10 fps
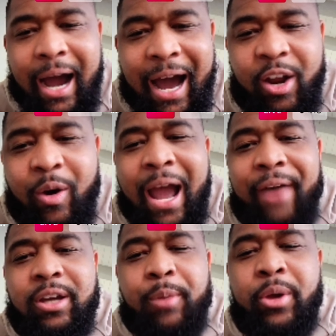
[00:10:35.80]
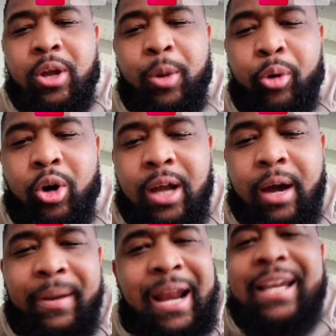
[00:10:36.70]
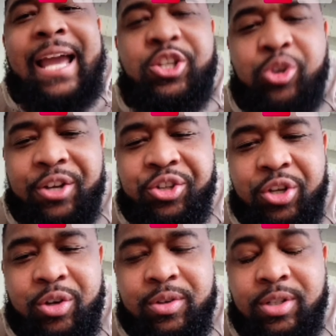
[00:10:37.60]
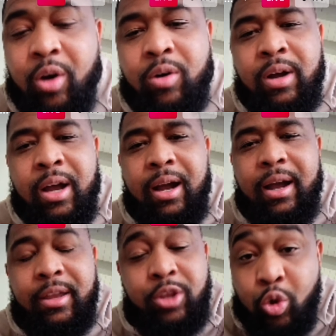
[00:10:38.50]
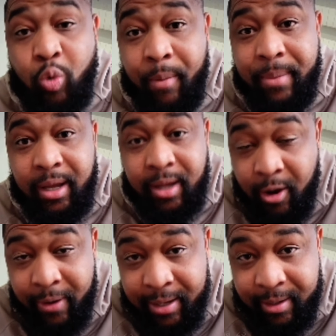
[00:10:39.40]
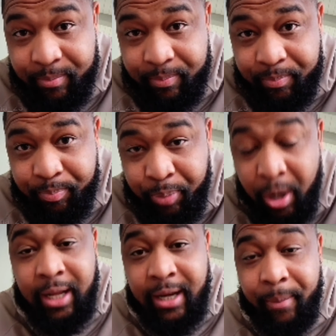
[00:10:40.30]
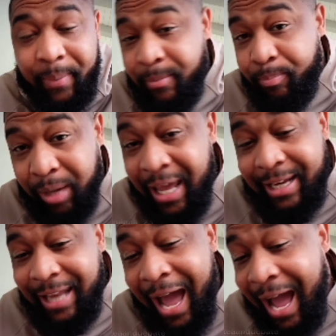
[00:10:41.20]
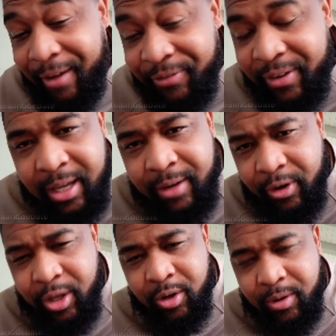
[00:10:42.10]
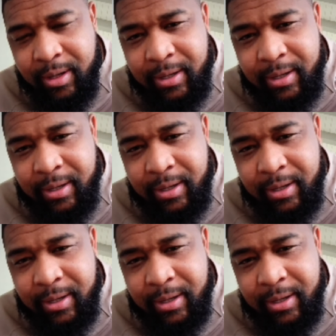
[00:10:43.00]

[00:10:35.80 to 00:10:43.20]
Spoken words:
I don't have the computer pulled up, and I can't trust you. So, do you want me to go and pull it up and play it live for you?